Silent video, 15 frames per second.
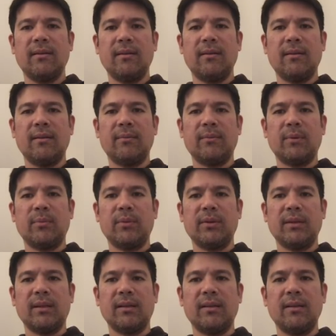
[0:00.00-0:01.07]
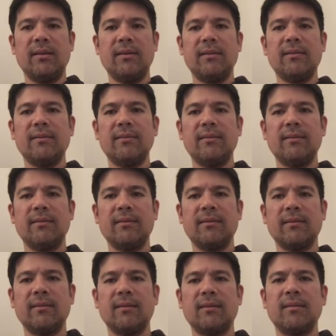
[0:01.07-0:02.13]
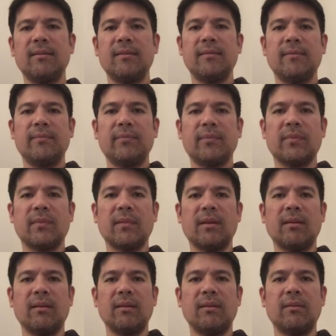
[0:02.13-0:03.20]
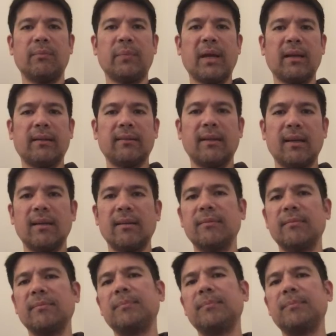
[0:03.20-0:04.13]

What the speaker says: and I'm gonna bring that here. unpack that.